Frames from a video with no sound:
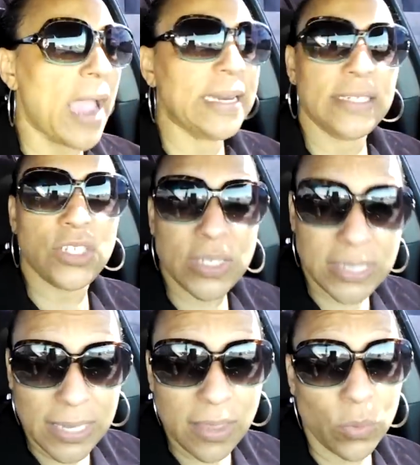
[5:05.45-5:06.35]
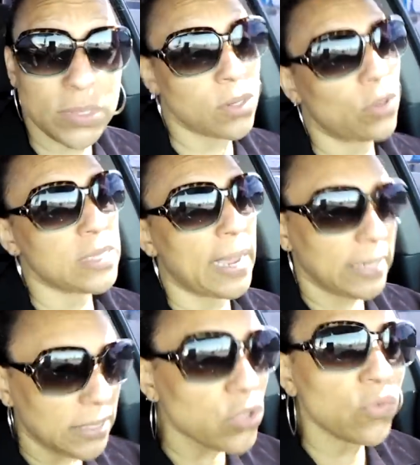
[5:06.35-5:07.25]
I need to see the results. I
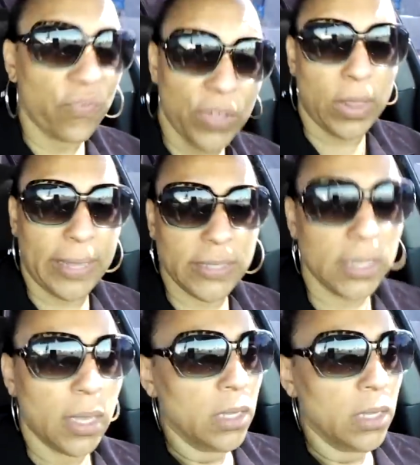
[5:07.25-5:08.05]
need to feel it.